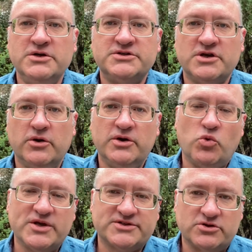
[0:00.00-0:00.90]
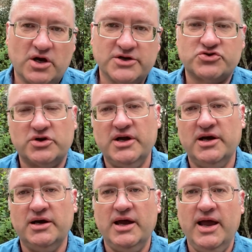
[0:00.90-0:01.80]
So in Western
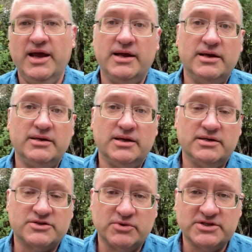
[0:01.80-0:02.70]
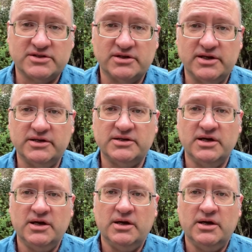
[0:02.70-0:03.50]
Austria and in Switzerland,